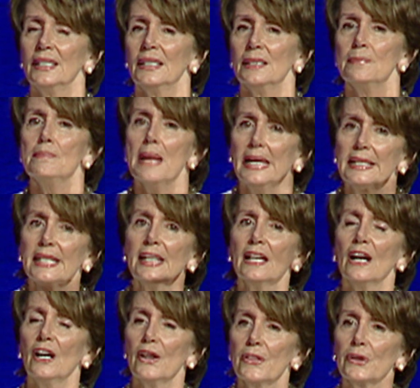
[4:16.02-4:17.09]
many
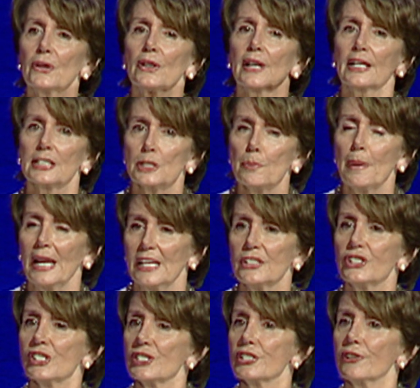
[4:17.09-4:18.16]
other
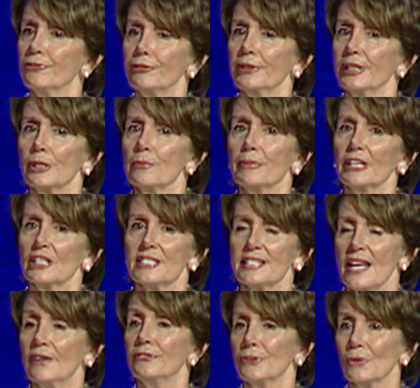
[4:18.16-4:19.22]
expansions of freedom, because
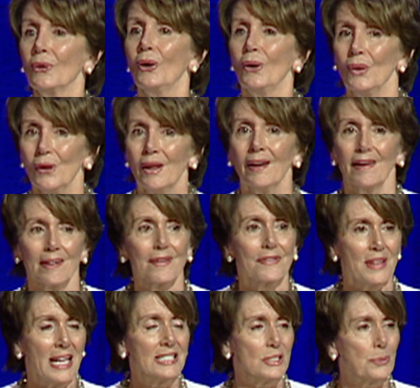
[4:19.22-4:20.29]
after all,
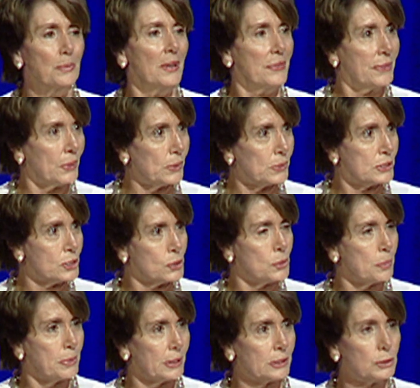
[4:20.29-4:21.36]
that's what those two
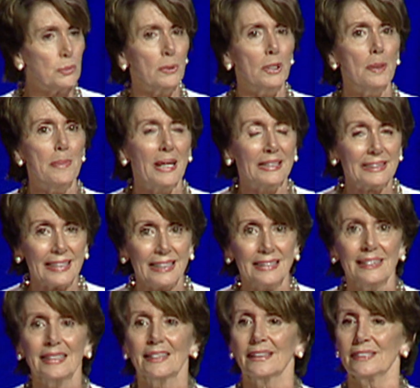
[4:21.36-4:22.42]
bills were about,
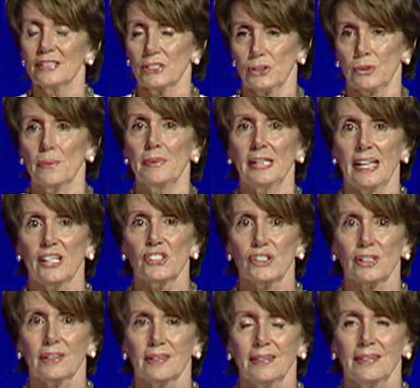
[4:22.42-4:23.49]
ending discrimination.
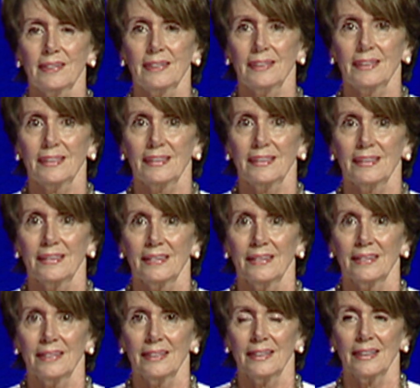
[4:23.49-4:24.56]

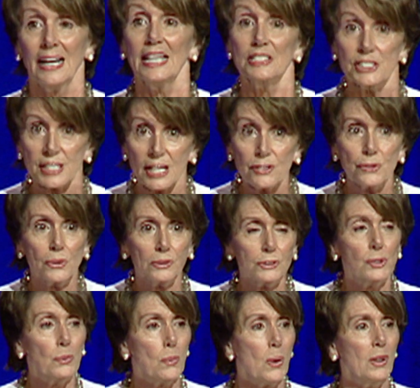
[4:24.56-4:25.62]
And central
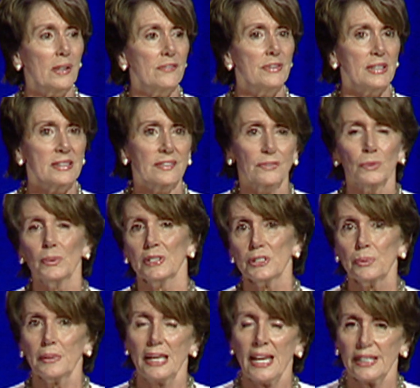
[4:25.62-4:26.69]
to all of it, of course,
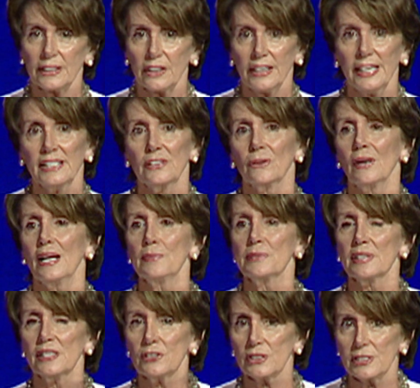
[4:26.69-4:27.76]
we had our hate crimes
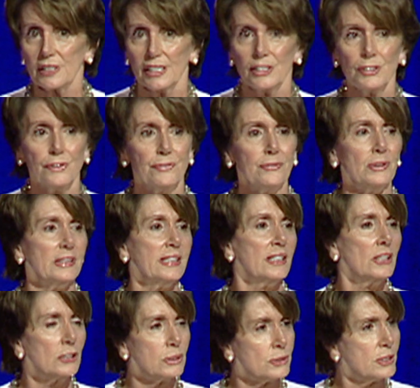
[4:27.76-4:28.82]
legislation, fully
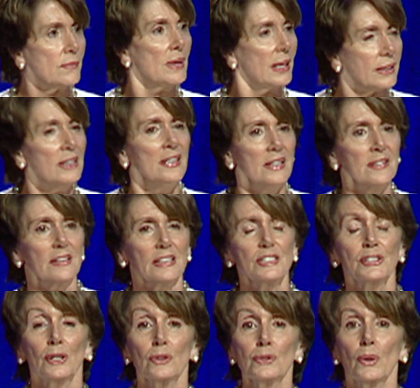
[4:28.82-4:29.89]
inclusive. The
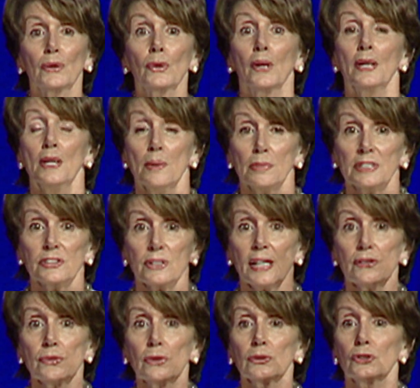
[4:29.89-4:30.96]
list goes on and on. But
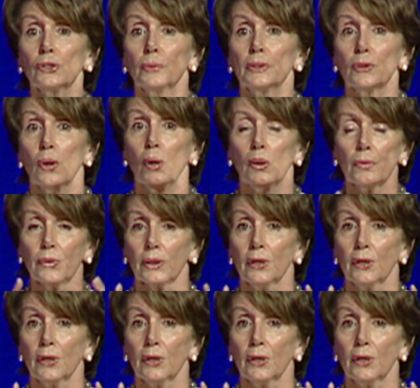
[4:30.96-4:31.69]
central to it all